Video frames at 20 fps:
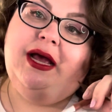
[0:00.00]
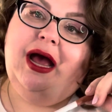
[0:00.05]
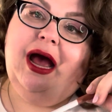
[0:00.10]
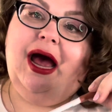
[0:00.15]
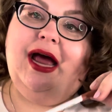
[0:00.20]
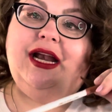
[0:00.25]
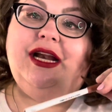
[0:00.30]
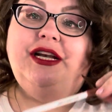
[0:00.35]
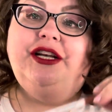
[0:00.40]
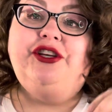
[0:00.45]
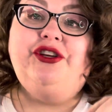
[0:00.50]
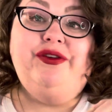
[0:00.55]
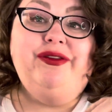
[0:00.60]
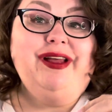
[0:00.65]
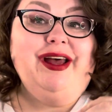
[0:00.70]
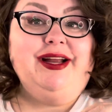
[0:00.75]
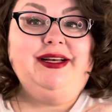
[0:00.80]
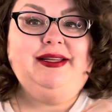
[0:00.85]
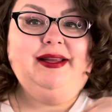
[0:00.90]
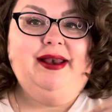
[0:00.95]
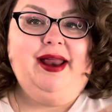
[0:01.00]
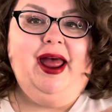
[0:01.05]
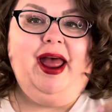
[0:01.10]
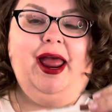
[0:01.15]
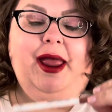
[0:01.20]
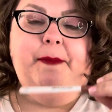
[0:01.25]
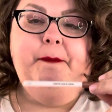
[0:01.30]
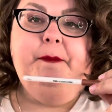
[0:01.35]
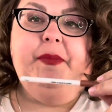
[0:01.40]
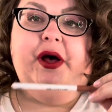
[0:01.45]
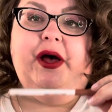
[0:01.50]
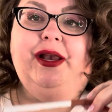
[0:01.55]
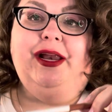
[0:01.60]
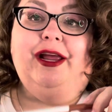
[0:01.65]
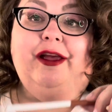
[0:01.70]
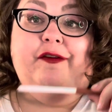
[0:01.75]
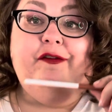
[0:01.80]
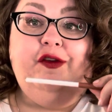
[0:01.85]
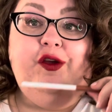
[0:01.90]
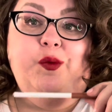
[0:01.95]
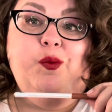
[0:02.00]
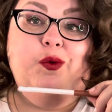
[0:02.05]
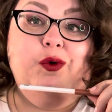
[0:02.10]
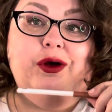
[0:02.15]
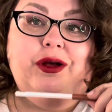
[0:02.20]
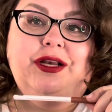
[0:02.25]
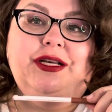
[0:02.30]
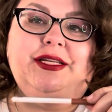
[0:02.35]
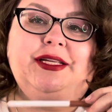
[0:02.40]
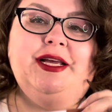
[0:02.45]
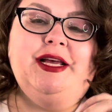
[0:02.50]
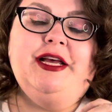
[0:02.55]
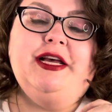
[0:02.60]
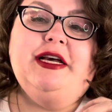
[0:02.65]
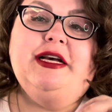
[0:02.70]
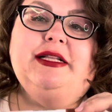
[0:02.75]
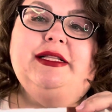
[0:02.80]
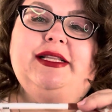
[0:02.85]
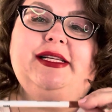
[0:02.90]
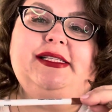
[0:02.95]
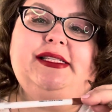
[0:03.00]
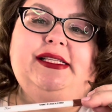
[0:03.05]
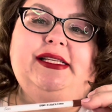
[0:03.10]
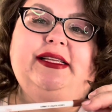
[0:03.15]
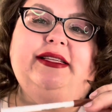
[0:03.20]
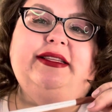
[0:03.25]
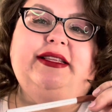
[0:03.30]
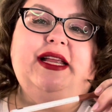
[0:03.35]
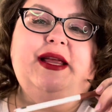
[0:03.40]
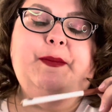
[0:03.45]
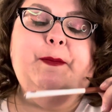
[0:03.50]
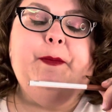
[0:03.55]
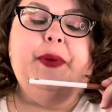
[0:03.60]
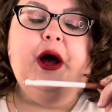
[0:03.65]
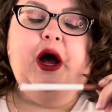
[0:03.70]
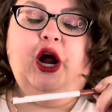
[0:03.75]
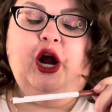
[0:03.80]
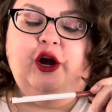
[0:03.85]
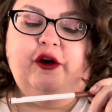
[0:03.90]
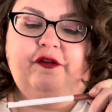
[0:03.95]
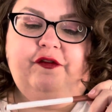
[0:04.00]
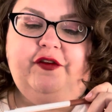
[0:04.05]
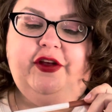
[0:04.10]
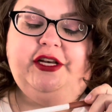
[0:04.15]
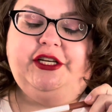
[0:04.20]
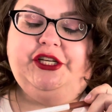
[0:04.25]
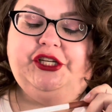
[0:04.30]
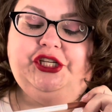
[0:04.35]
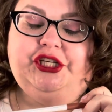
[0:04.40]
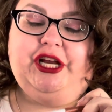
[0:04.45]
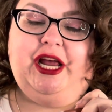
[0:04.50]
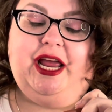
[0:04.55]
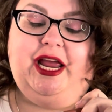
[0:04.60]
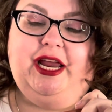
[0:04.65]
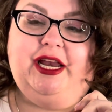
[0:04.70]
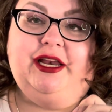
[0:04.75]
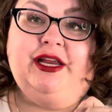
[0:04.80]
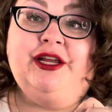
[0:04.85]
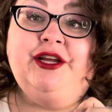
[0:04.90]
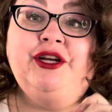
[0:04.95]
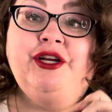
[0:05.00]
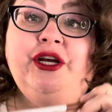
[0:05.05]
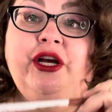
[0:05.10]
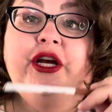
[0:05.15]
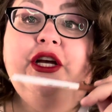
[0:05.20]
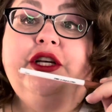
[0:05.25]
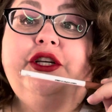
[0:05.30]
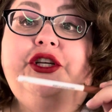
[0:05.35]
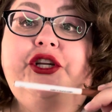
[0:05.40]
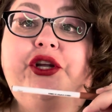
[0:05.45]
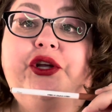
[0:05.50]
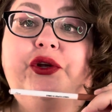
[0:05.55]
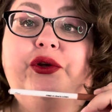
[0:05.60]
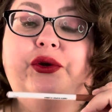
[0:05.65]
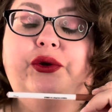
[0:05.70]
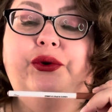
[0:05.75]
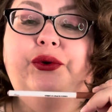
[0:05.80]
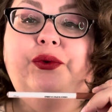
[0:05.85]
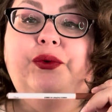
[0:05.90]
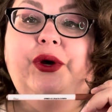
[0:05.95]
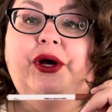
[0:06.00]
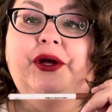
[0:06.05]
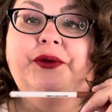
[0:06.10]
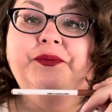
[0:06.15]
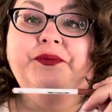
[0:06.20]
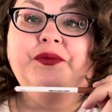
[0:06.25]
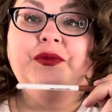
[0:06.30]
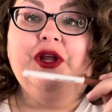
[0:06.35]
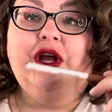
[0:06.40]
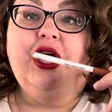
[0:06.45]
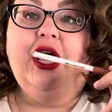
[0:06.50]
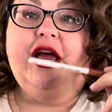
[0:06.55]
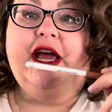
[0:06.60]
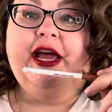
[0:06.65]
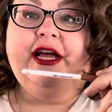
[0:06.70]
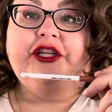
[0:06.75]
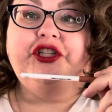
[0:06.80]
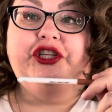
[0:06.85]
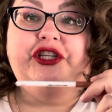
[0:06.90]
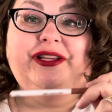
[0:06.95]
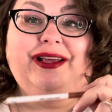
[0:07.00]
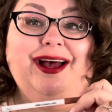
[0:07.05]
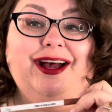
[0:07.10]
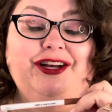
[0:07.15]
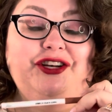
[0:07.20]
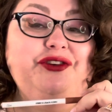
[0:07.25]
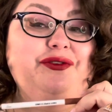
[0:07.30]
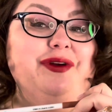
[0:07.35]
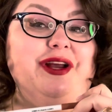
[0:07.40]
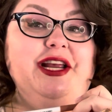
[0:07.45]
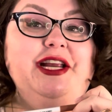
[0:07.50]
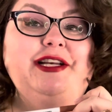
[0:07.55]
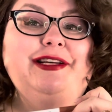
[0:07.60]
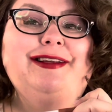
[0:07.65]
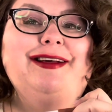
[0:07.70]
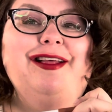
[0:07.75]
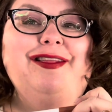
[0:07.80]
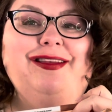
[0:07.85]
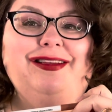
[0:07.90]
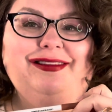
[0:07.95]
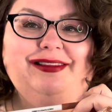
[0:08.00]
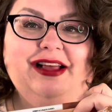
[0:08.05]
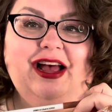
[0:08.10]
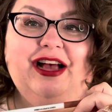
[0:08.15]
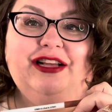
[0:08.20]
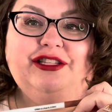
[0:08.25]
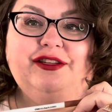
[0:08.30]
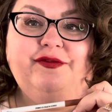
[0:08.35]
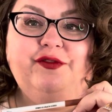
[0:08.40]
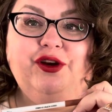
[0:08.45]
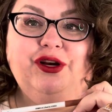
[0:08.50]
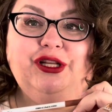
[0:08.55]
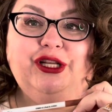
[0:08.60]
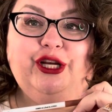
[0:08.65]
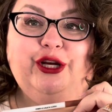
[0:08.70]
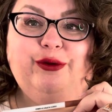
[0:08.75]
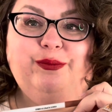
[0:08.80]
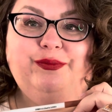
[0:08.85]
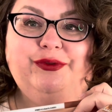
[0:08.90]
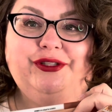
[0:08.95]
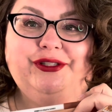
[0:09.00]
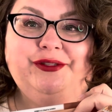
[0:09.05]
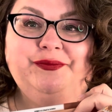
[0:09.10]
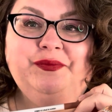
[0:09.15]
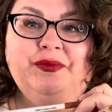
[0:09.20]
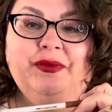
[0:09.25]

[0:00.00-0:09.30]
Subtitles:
I didn't do that today, but if you want, this is the perfect shade to exaggerate the size of your lips.